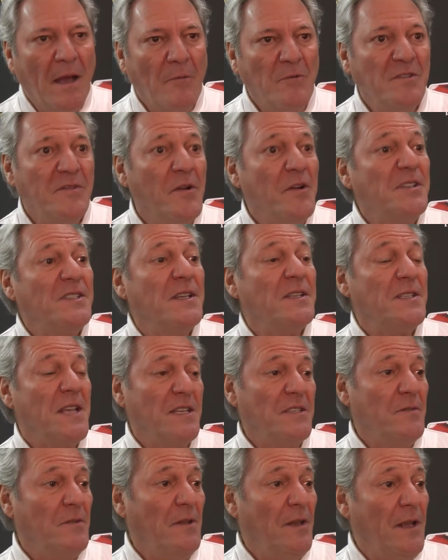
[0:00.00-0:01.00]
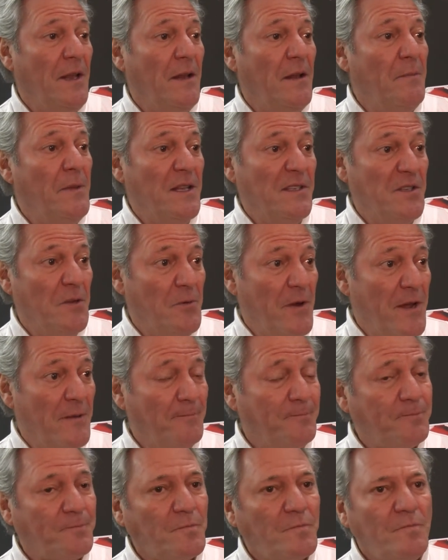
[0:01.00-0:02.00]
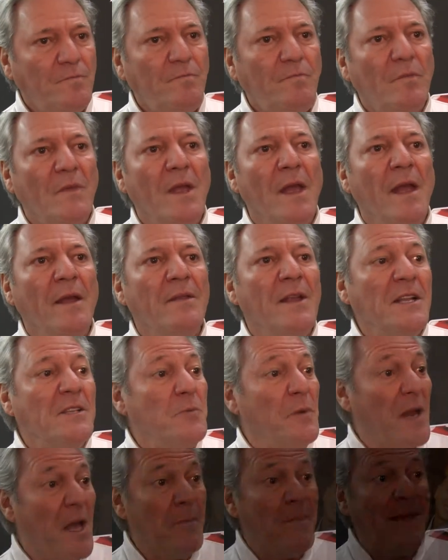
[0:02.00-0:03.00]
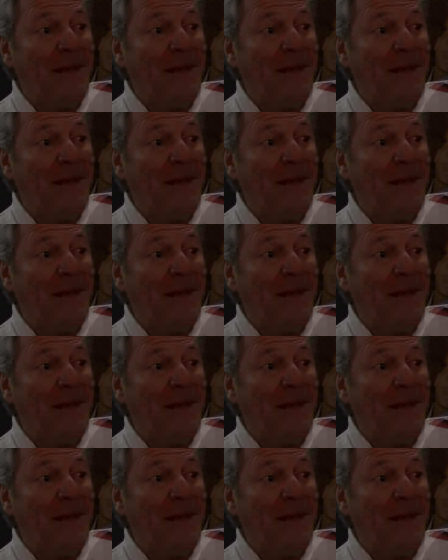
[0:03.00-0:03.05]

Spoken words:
was very successful in a pizzeria, and that's when I